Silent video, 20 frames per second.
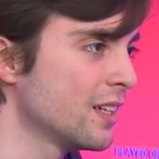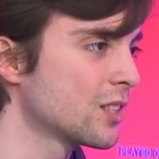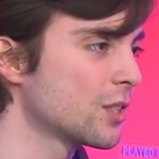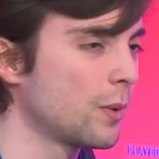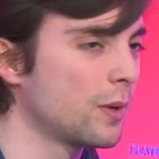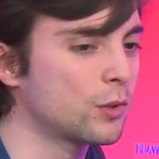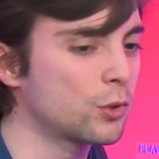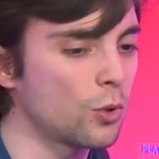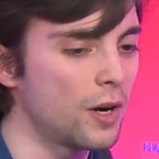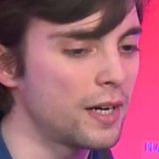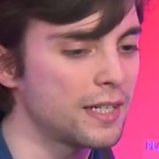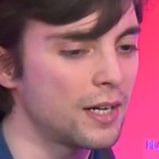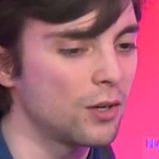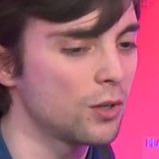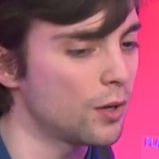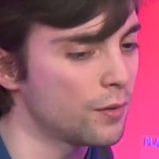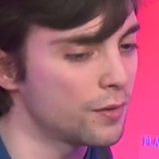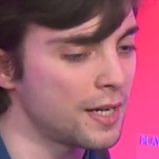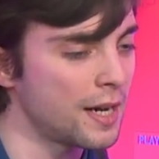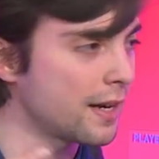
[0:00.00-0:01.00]
So we tried
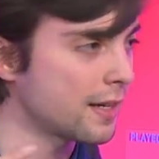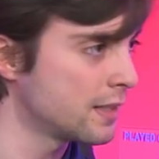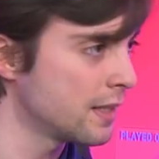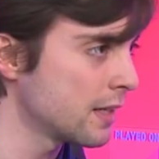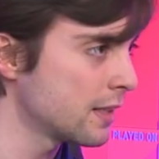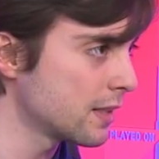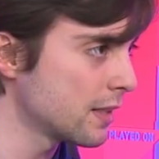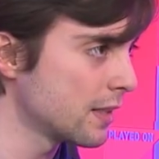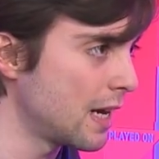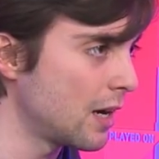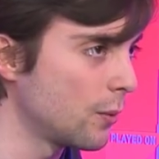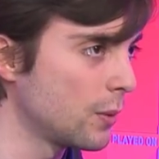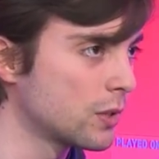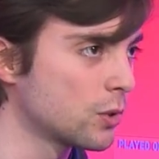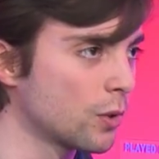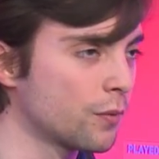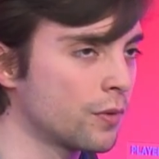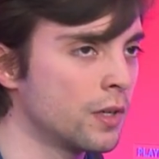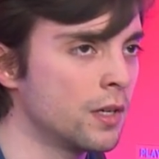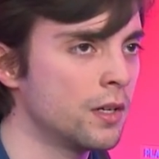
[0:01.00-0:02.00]
out a lot of tactics, and now we
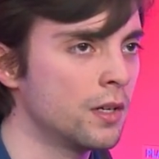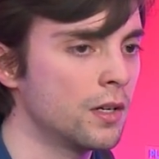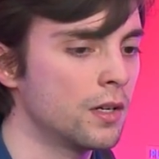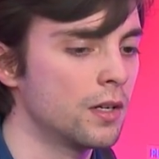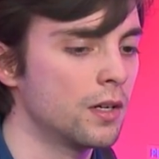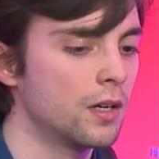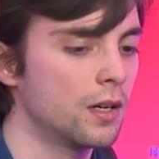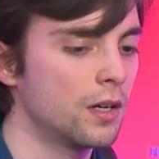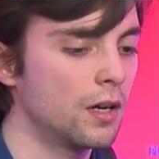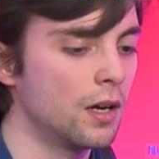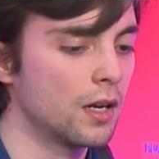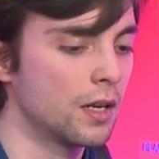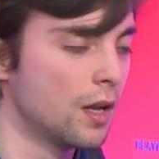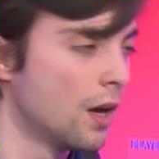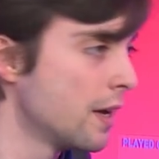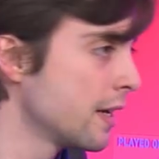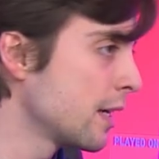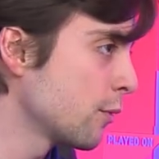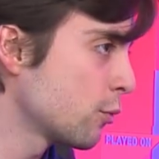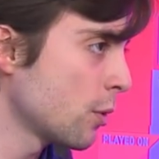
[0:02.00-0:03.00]
sort of are
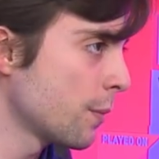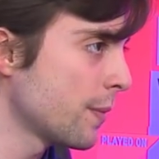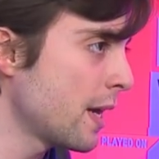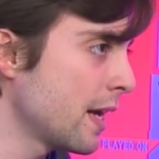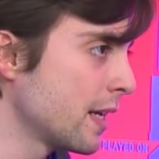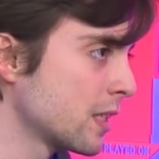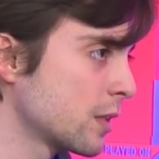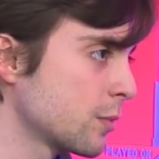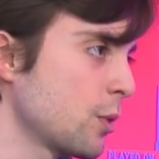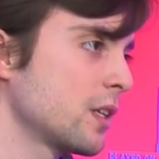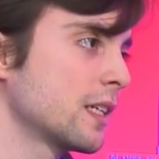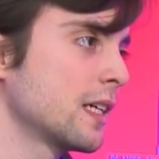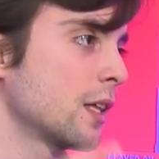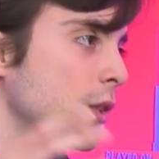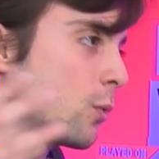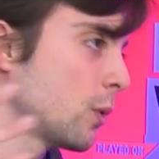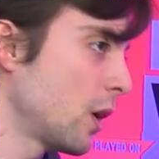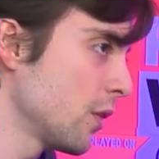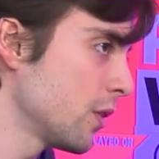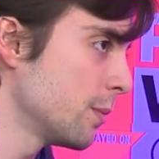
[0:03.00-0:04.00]
learning from that and spreading
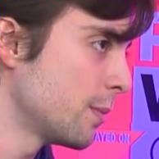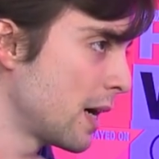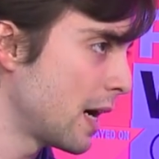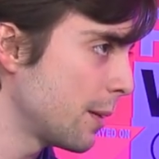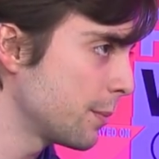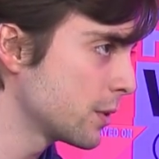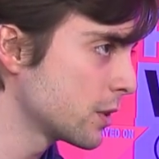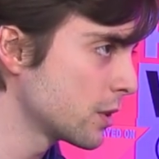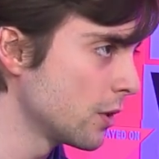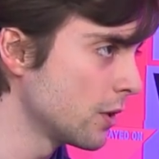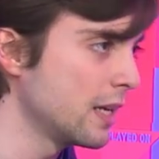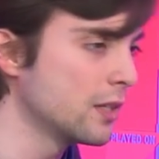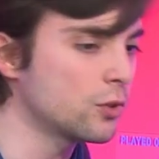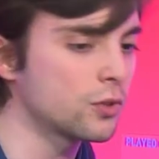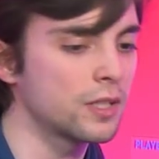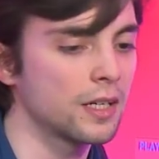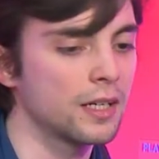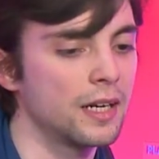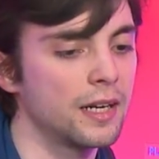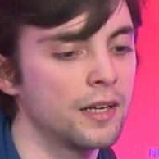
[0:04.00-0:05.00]
it throughout the map. So
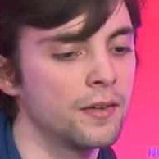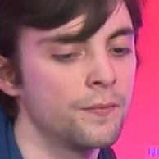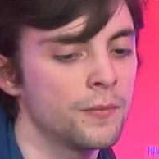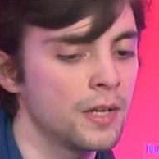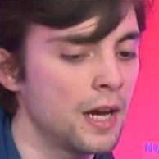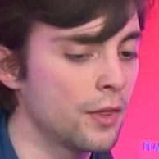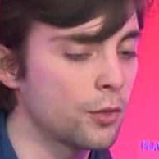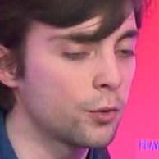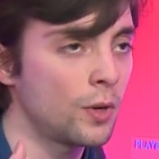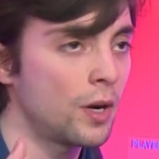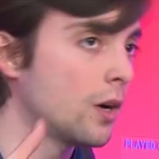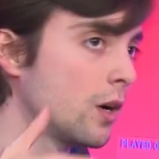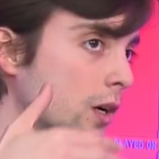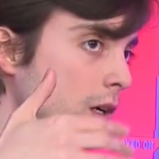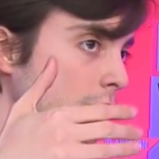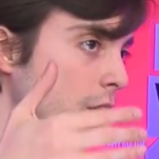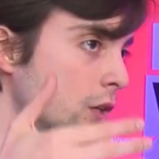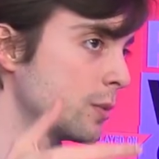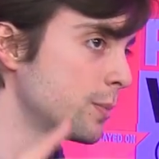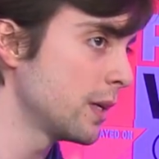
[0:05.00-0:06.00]
interestingly, and throughout
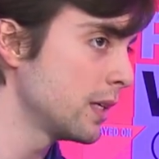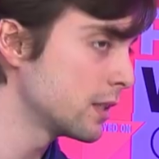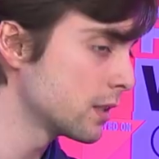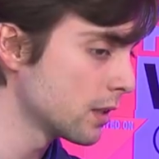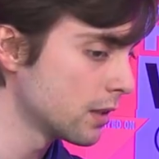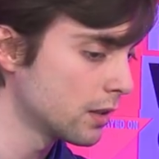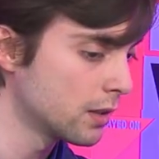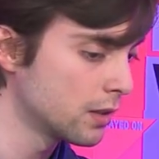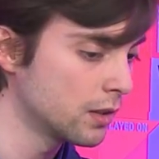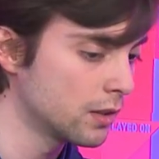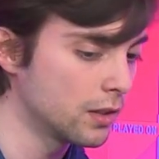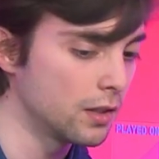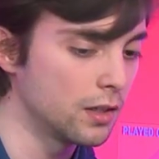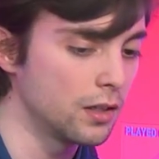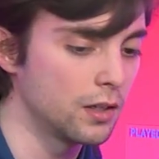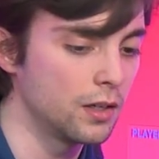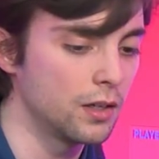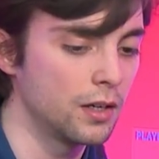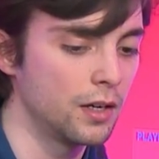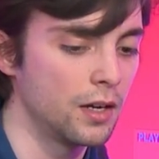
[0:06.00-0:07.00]
our closed
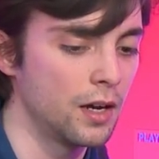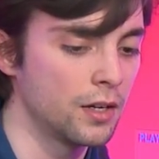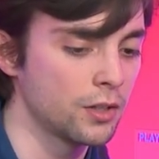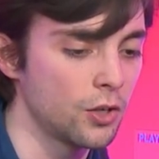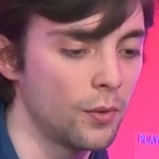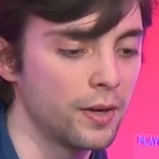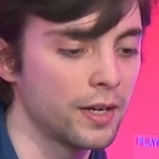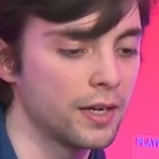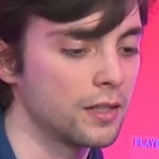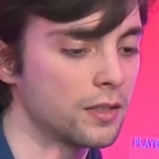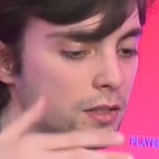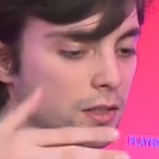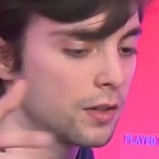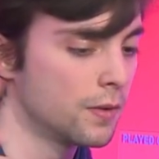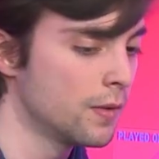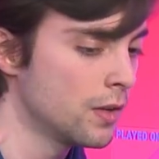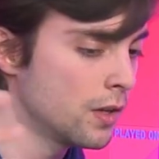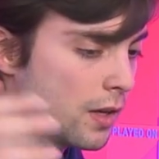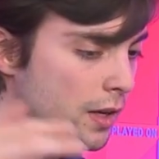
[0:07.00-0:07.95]
beta and going into